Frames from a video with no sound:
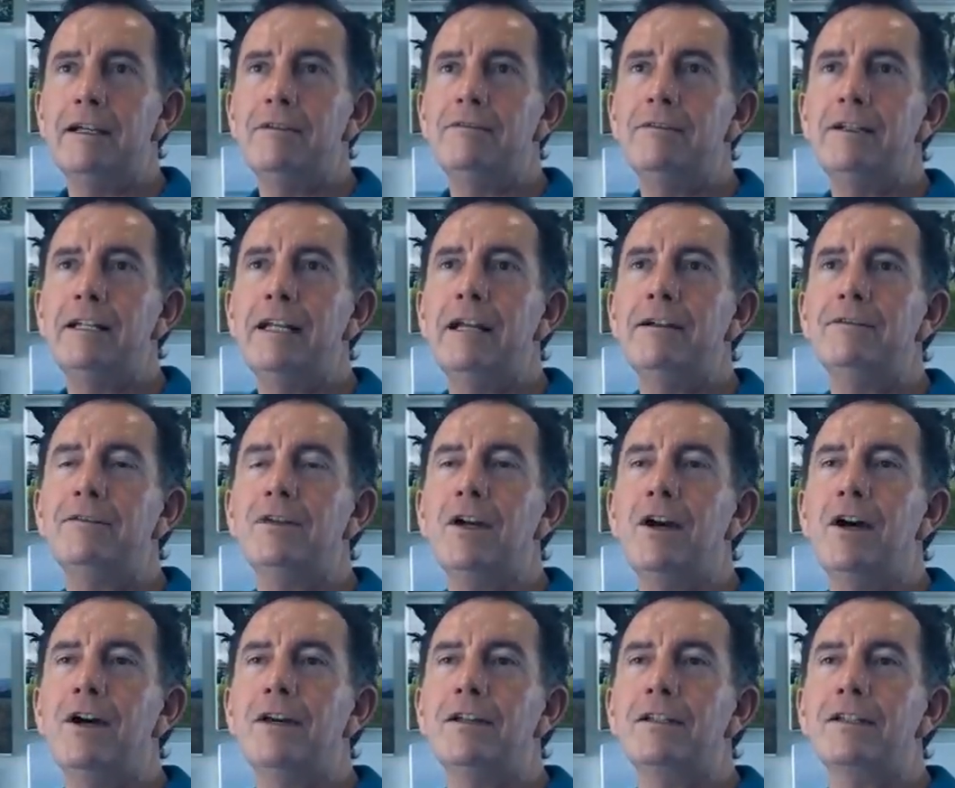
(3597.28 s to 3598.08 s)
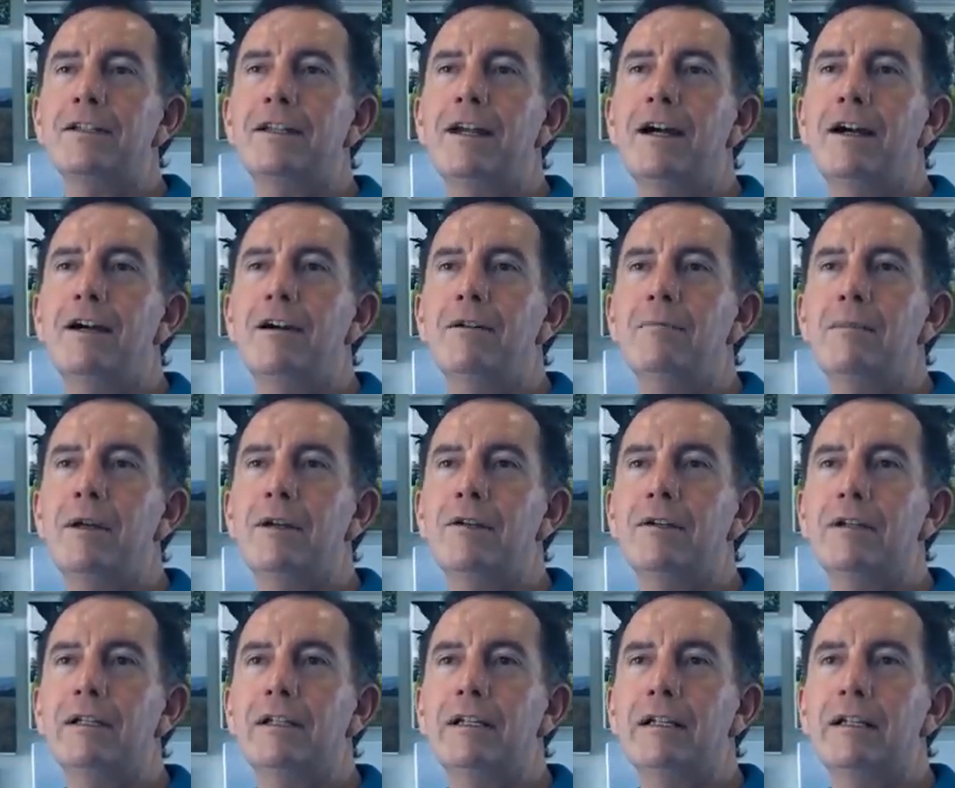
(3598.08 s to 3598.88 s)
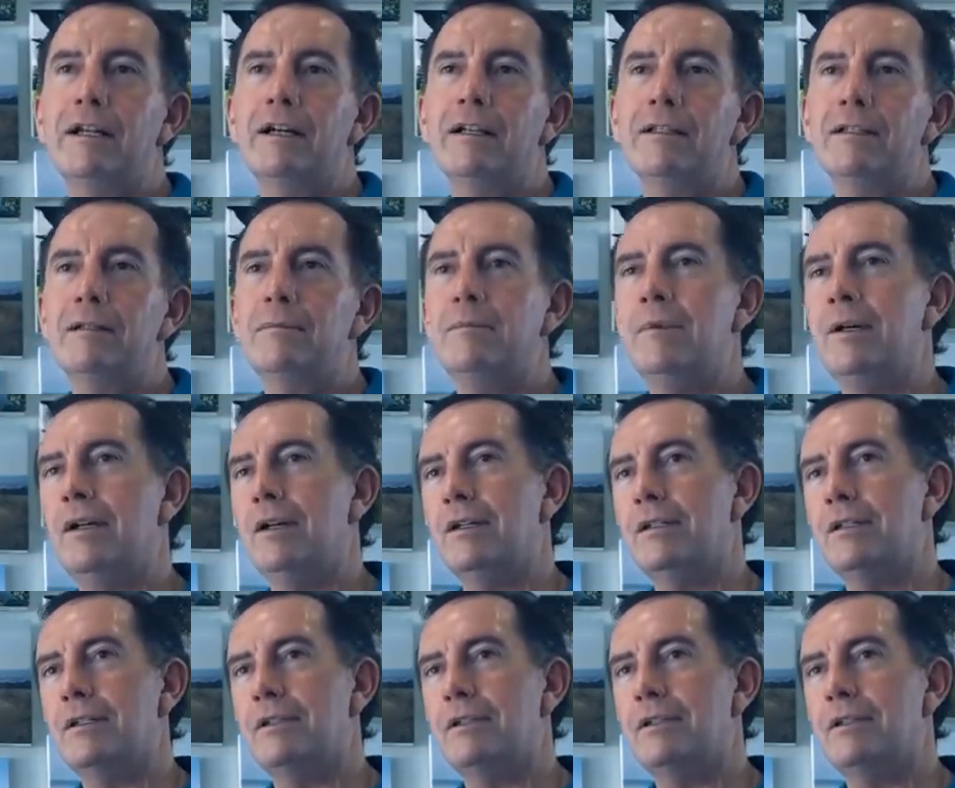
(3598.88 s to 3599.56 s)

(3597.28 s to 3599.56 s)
We'll definitely have to ask our American counterparts.